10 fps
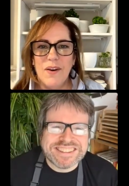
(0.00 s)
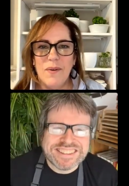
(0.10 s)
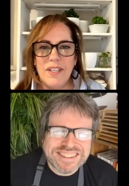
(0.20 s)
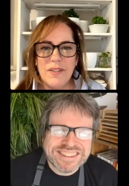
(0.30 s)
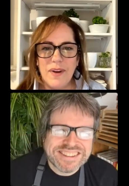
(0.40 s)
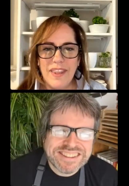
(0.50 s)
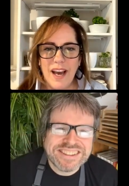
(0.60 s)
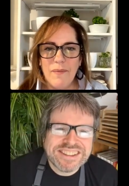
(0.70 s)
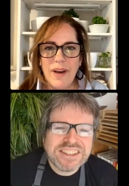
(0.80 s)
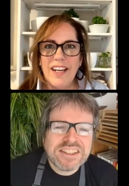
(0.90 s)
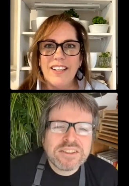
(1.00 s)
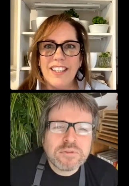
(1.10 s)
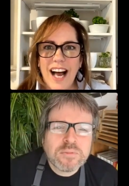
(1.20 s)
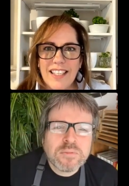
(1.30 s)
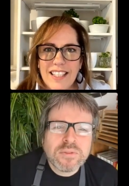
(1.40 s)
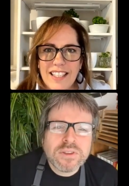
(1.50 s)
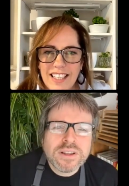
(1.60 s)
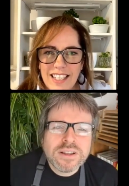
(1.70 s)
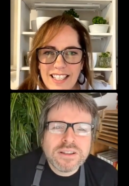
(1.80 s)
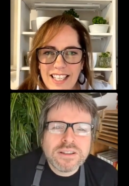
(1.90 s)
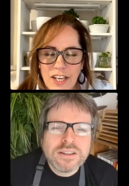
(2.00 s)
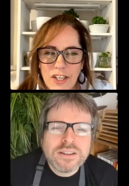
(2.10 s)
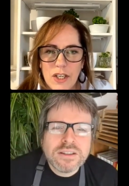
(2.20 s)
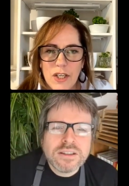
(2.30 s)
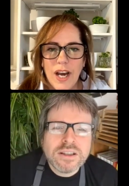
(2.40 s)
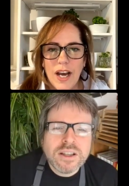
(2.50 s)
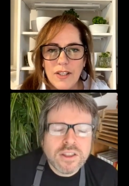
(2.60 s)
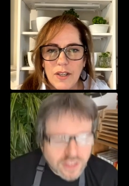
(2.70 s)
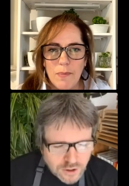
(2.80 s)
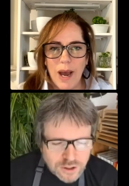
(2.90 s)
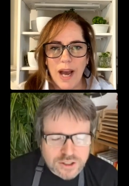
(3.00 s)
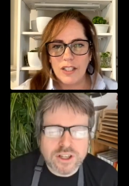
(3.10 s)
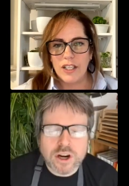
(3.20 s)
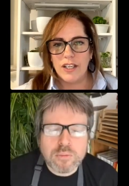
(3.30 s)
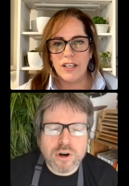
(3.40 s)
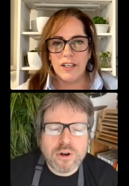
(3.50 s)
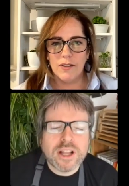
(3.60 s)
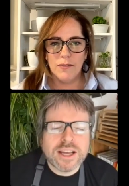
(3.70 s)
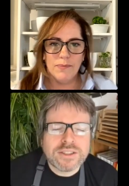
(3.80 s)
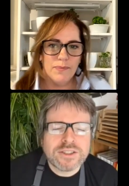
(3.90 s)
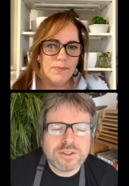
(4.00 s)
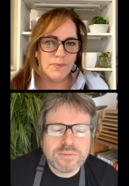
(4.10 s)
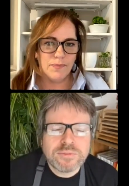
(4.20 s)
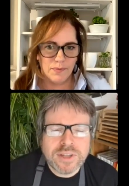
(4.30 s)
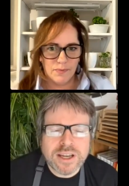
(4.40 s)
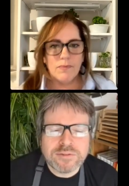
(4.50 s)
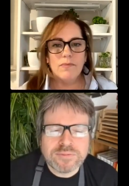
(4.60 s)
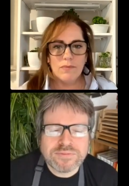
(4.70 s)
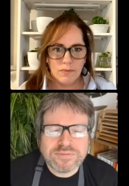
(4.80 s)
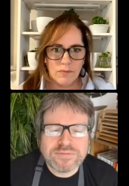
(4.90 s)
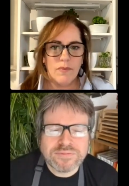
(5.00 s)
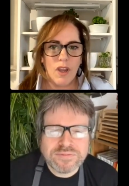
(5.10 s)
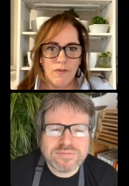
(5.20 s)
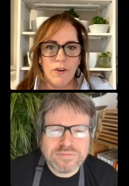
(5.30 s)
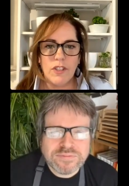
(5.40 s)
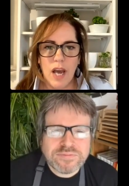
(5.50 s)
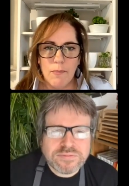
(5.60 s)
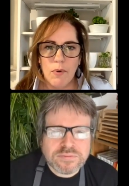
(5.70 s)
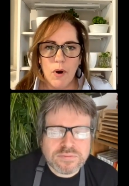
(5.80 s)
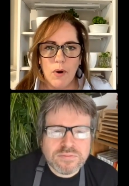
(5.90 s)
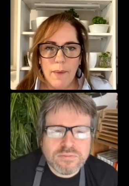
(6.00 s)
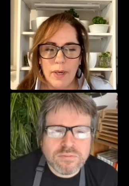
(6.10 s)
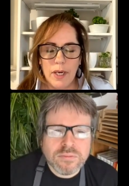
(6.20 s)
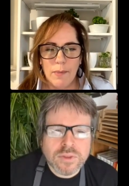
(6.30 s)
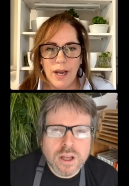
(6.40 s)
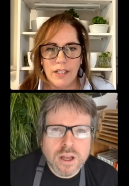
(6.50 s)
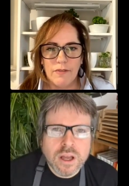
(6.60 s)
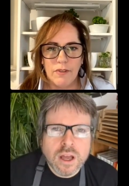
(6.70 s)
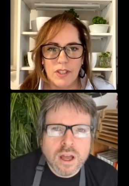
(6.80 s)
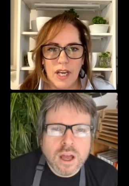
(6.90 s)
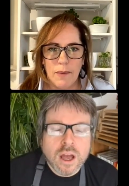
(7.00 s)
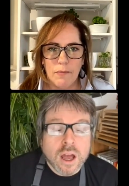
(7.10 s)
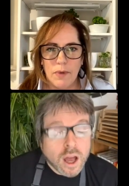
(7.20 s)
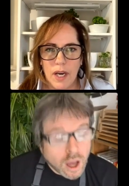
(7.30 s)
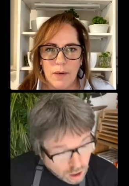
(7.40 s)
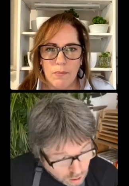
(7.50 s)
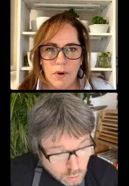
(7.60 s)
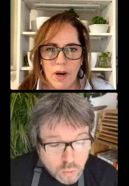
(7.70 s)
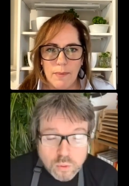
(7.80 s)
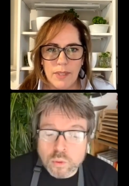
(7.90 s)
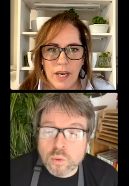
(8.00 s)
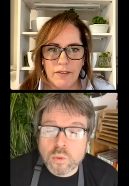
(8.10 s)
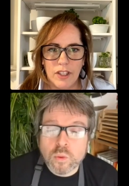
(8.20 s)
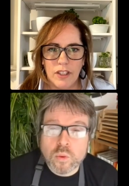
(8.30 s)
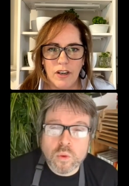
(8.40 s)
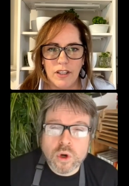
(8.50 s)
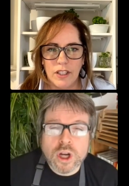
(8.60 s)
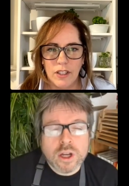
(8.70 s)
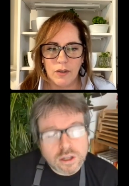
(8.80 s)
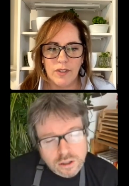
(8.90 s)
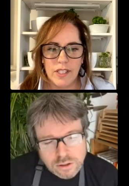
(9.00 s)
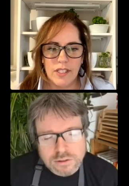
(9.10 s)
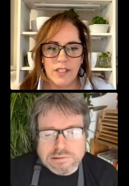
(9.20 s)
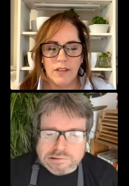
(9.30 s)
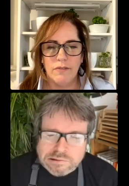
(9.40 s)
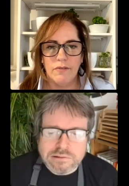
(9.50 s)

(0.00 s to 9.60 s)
Speaker 1: which is right that way, and class is in session. You guys are. There is our pro
Speaker 2: class. Yeah.
Speaker 1: Full time programming. You're back to full time kind of programs after all the COVID stuff.